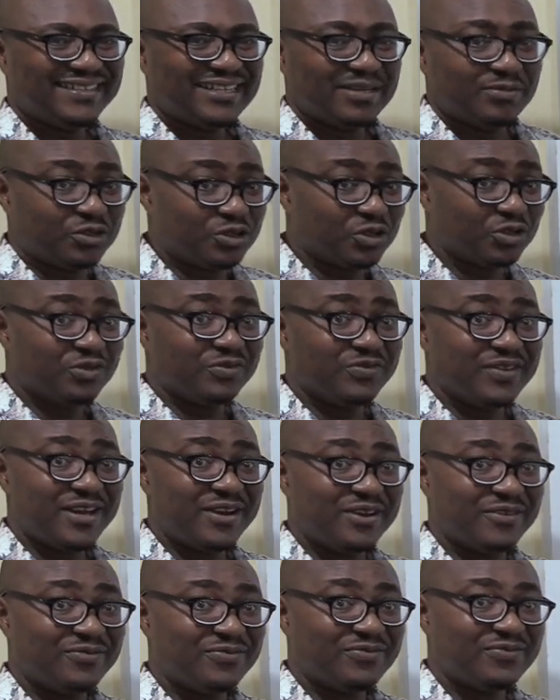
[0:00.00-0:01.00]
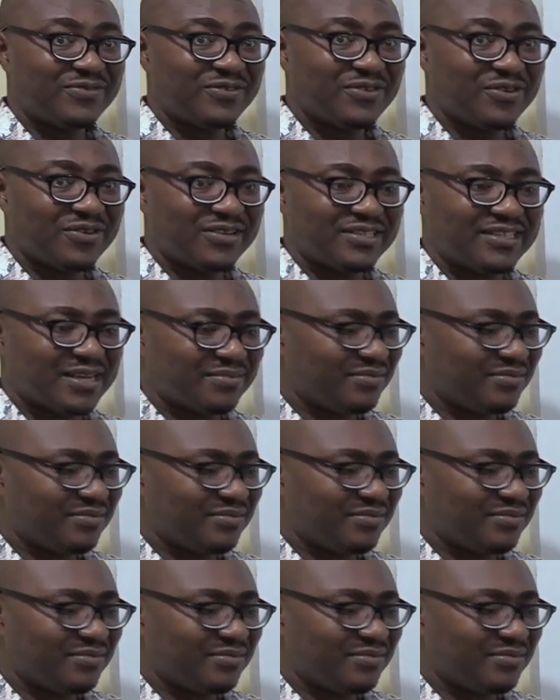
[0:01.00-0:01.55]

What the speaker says: I'm sure you've heard of goiter